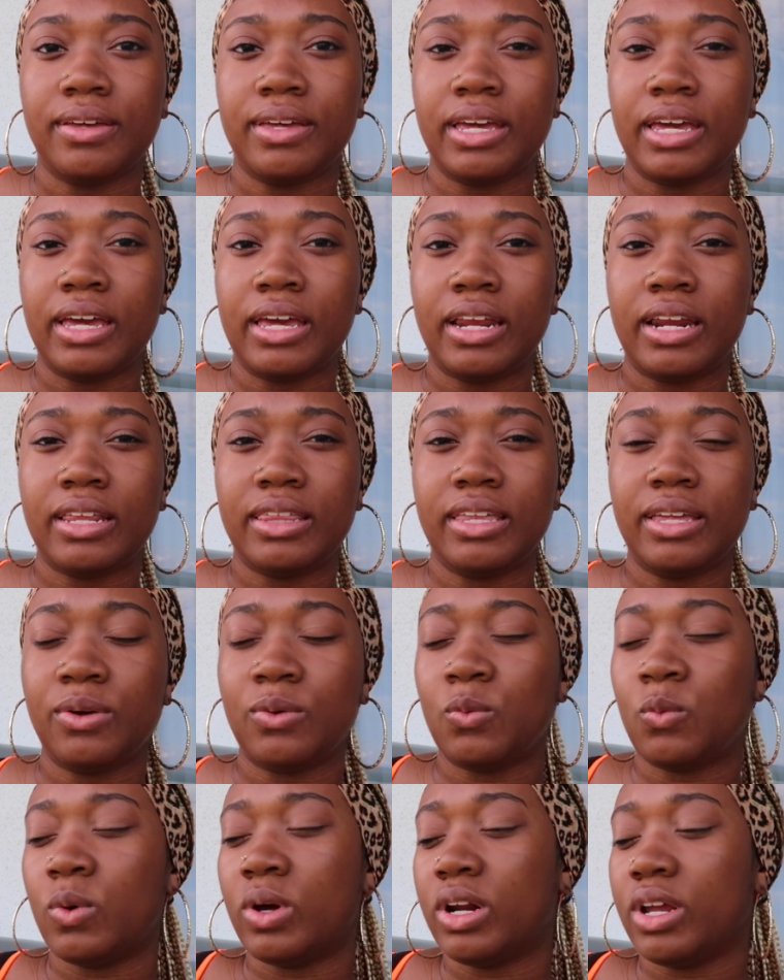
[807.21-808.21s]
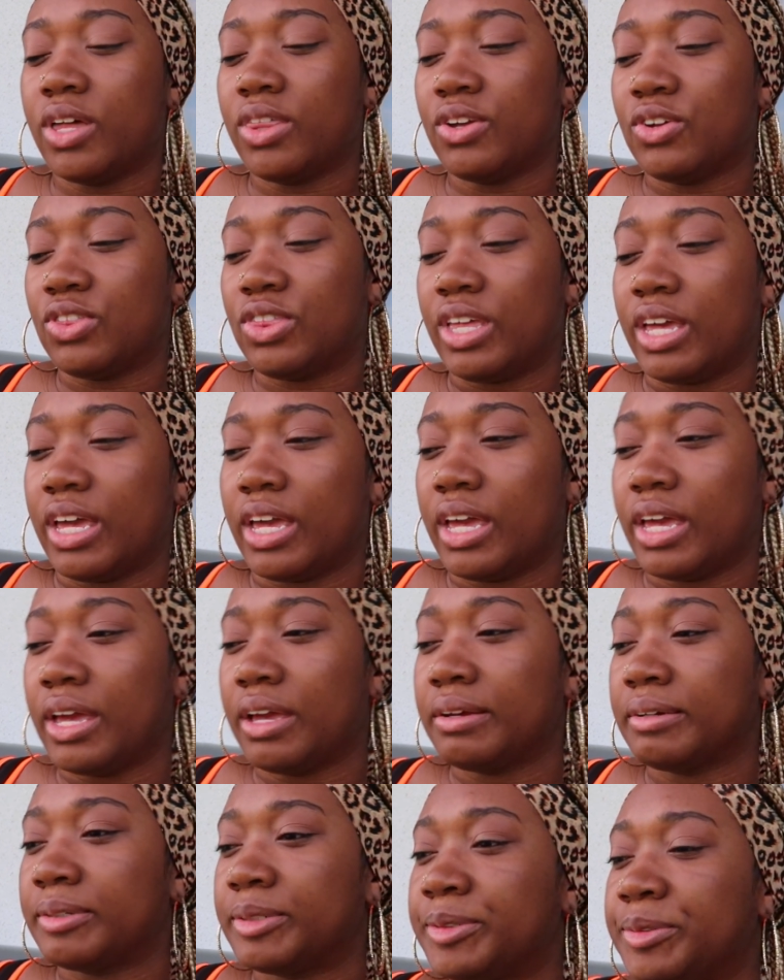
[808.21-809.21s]
and I think one other
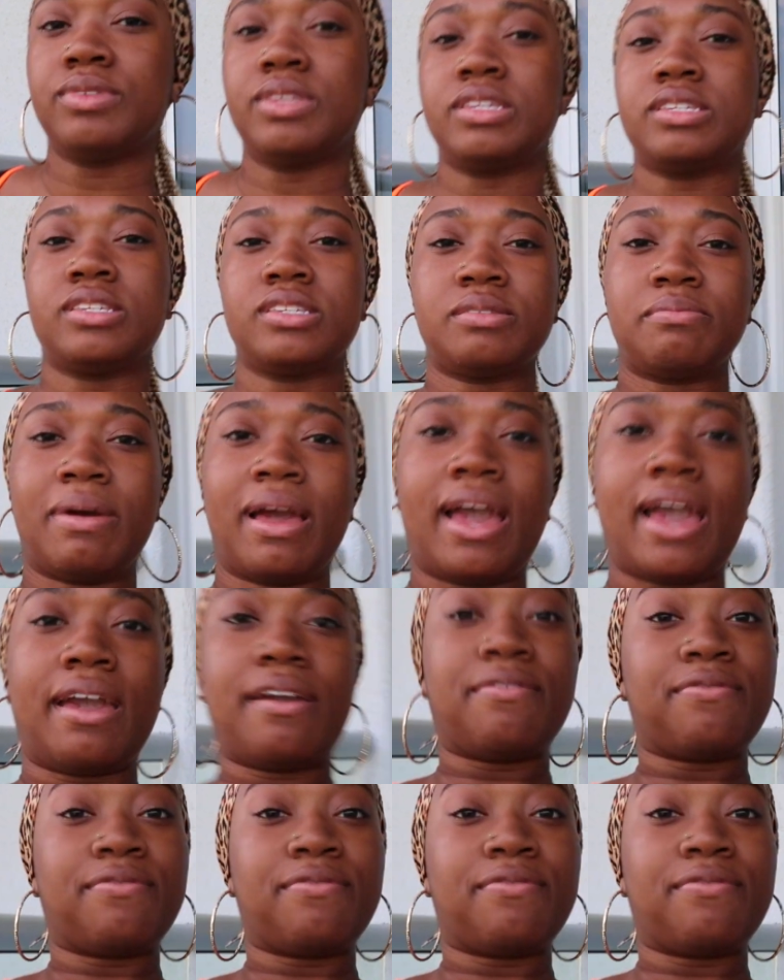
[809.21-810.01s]
thing. This is my